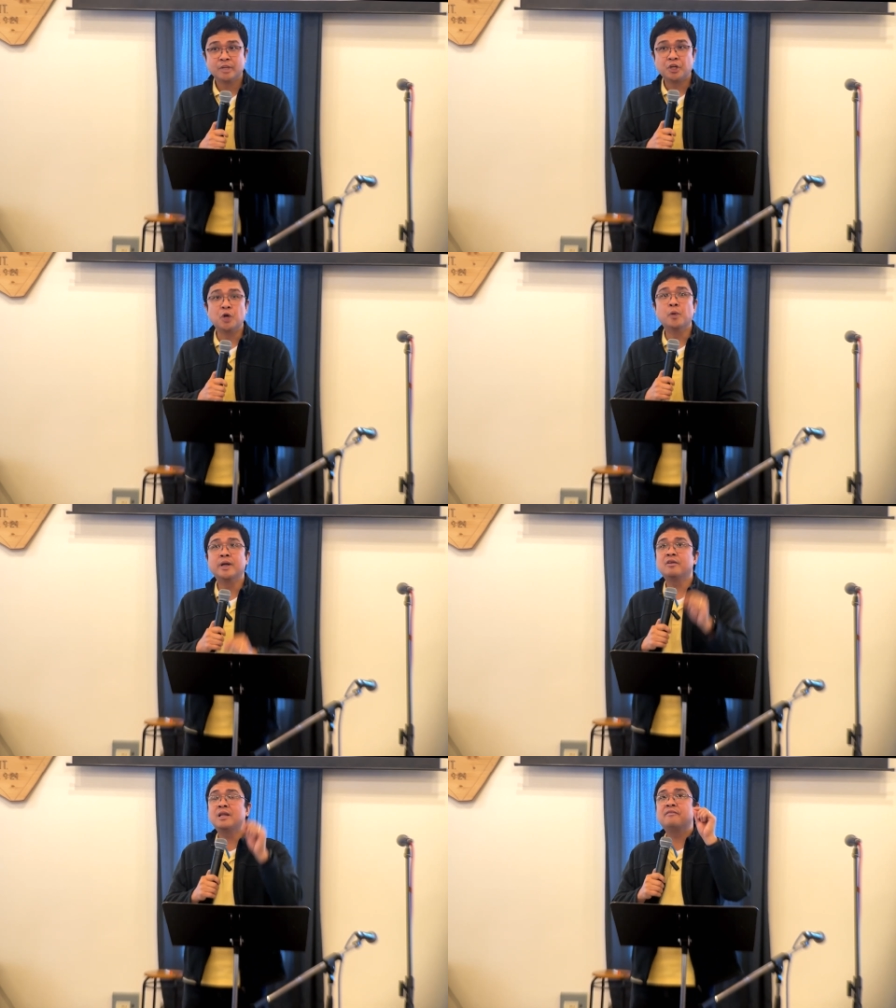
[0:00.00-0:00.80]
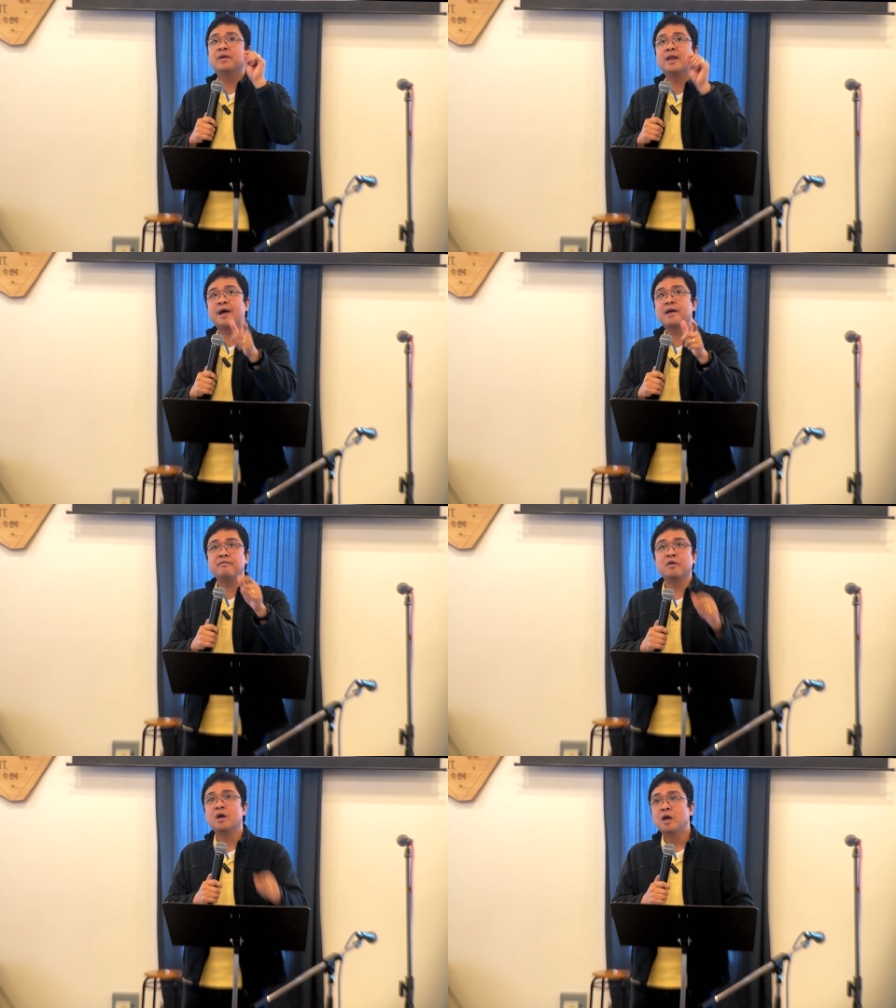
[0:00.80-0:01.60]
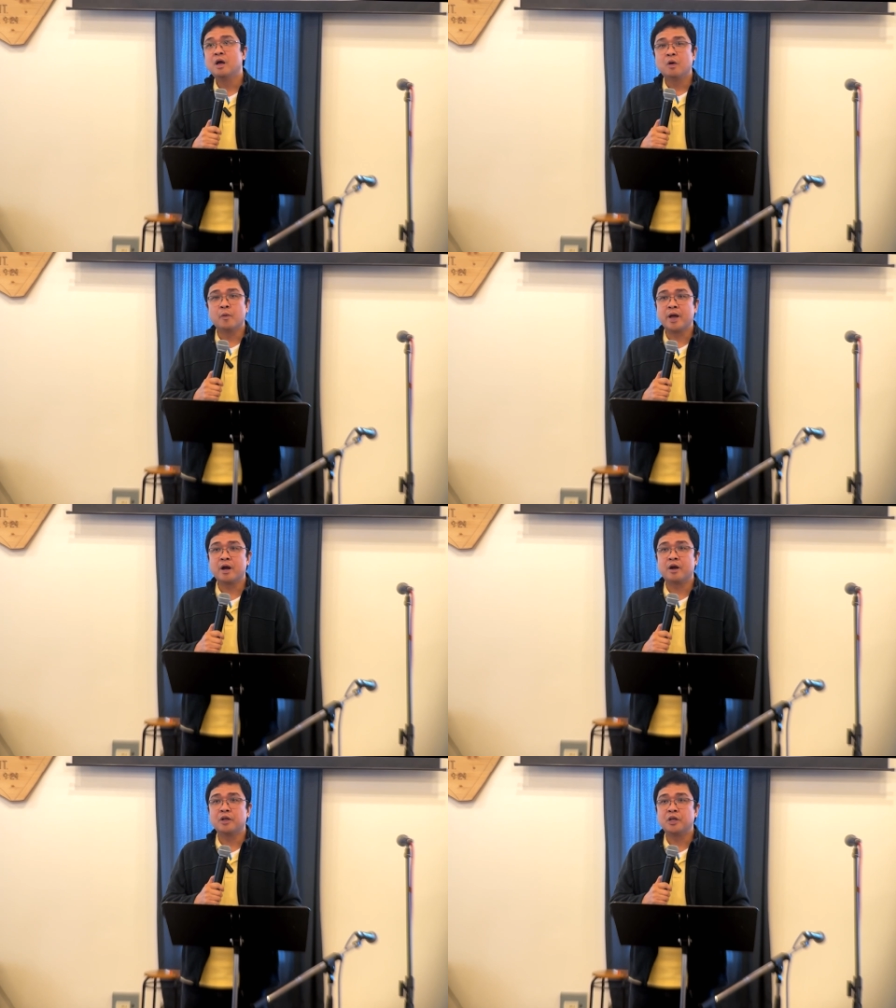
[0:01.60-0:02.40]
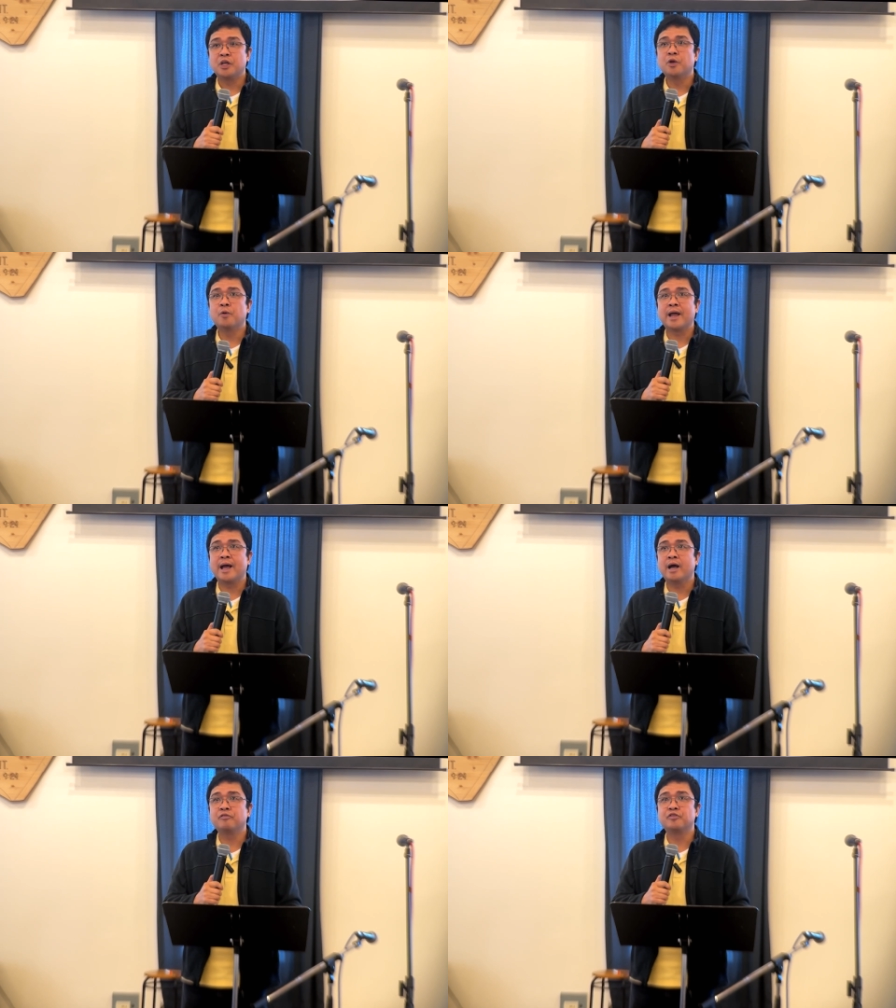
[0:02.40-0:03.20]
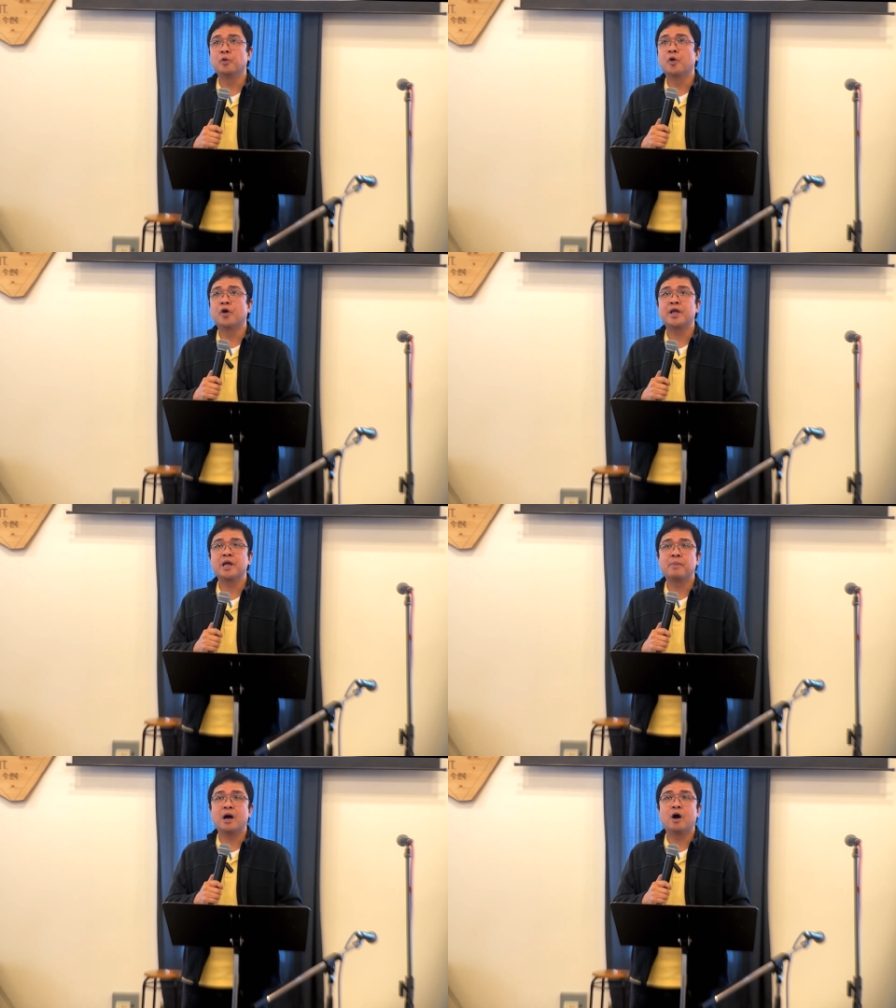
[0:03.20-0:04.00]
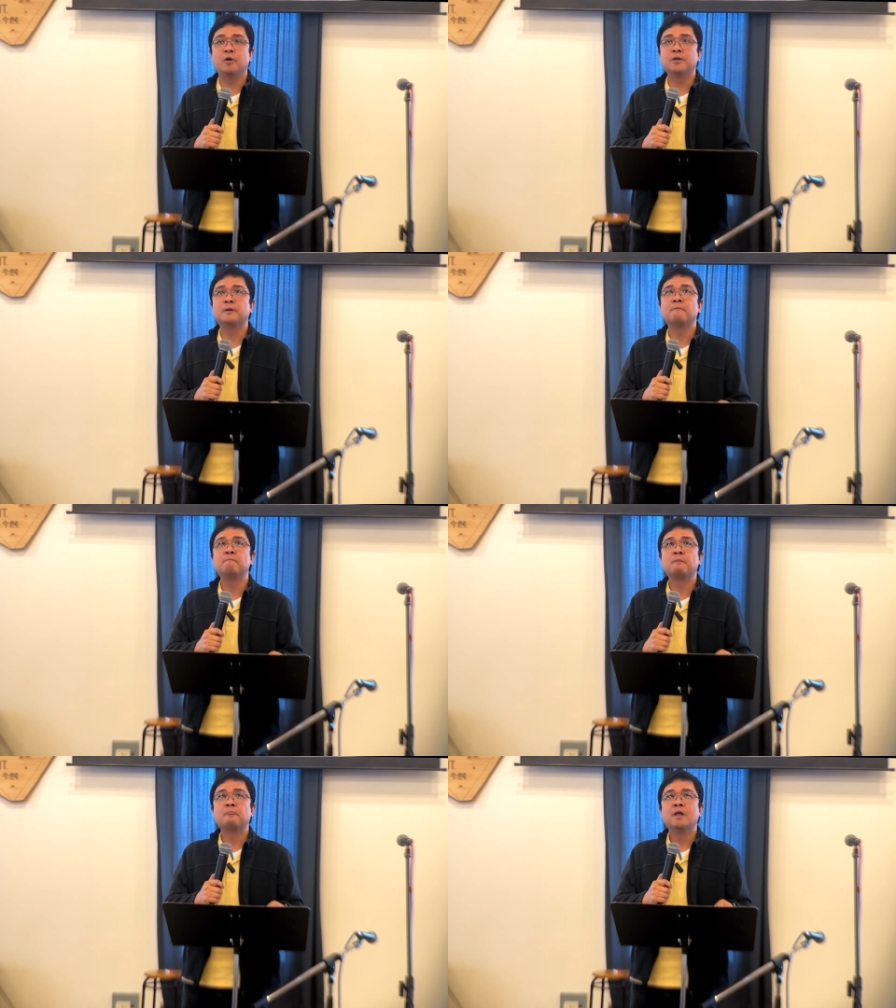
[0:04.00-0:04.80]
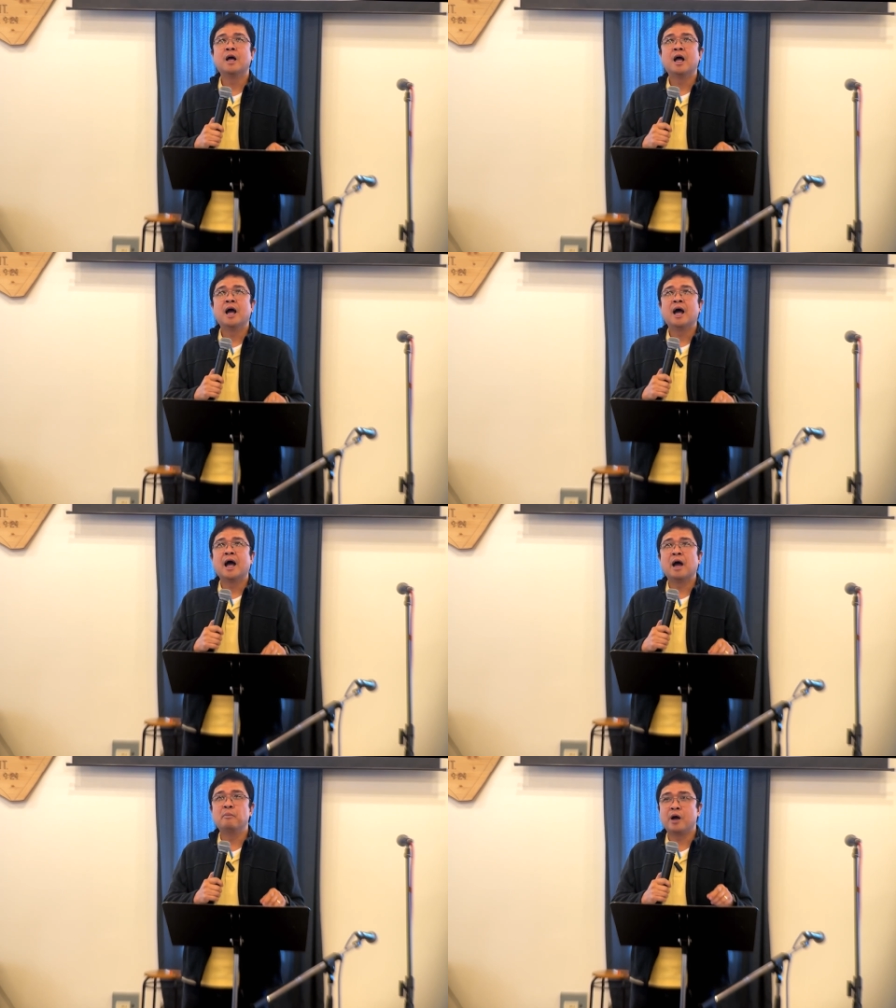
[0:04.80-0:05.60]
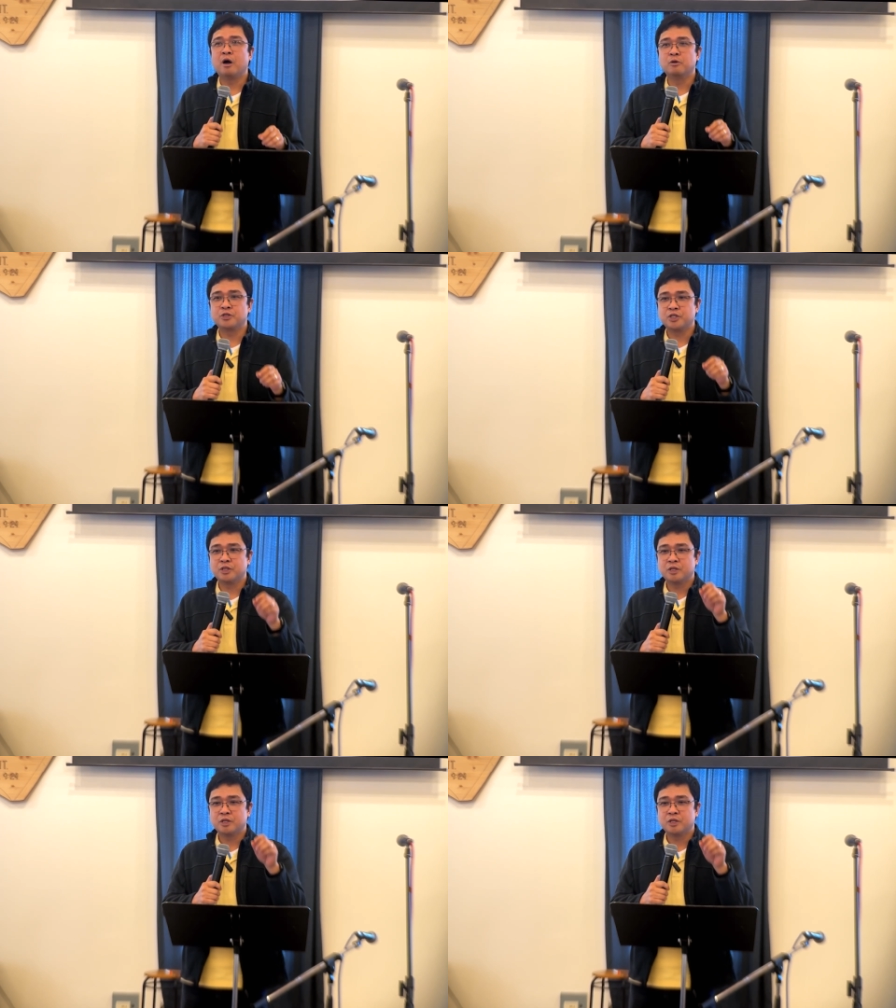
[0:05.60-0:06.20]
Do you want to live a life where you don't have to worry about about